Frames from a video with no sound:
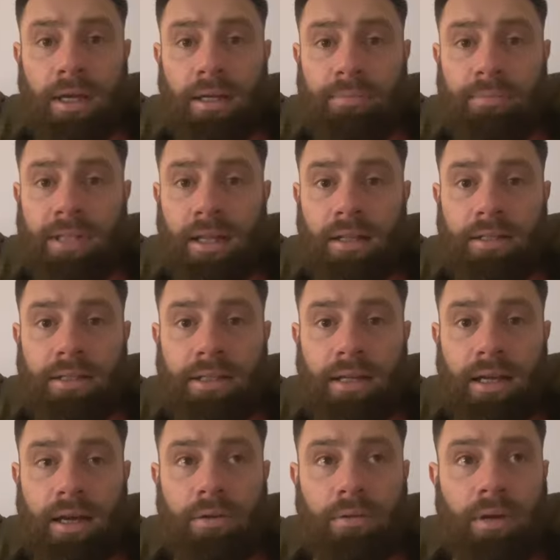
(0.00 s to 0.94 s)
I'm telling you
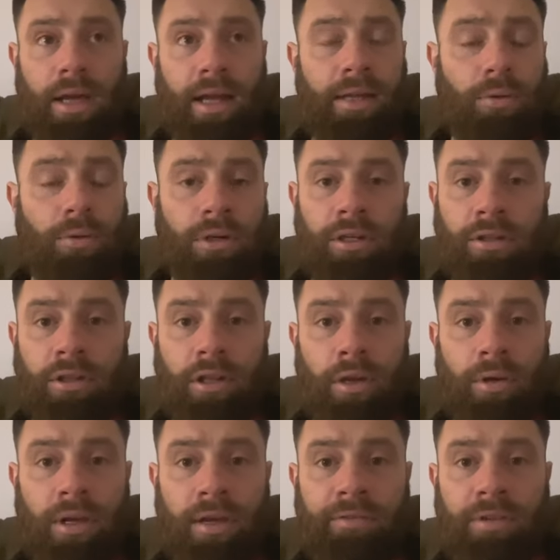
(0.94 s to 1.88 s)
now, anyone can
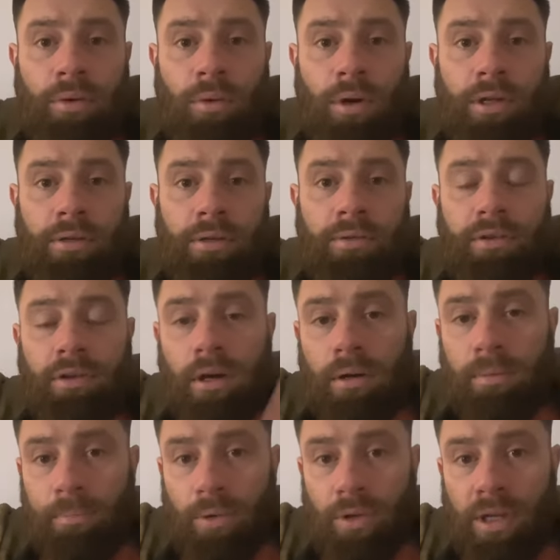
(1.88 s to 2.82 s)
do it if you want to. You've got
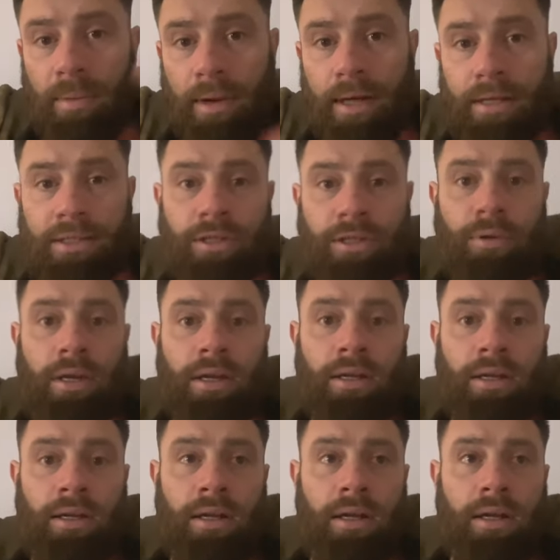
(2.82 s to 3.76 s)
to put your mind to it,
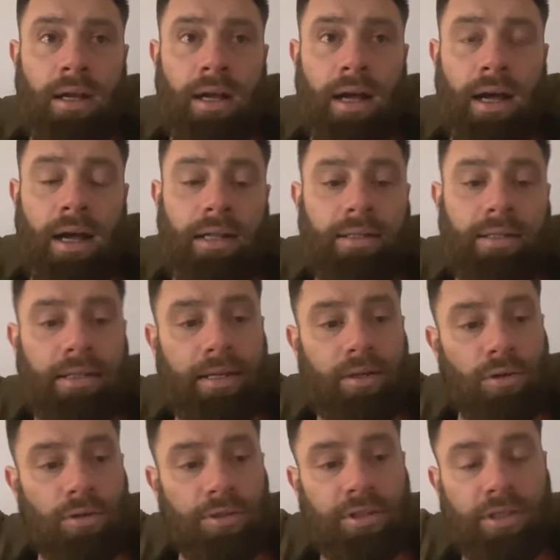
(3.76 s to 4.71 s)
and it
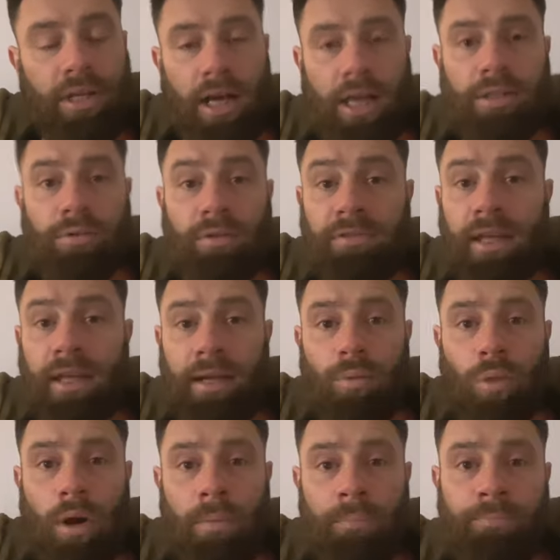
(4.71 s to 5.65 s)
all starts with day
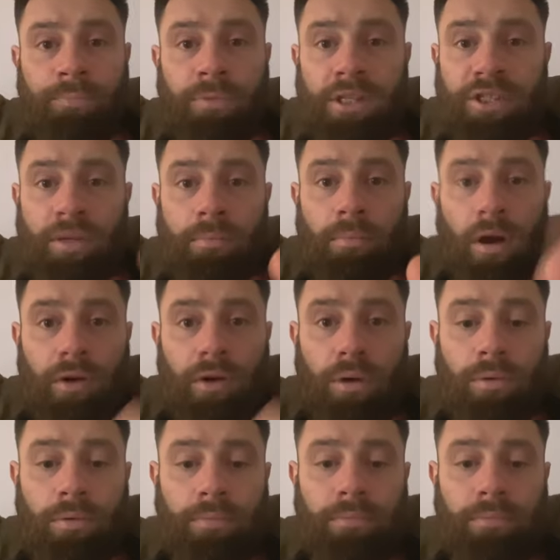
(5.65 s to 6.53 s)
one tomorrow.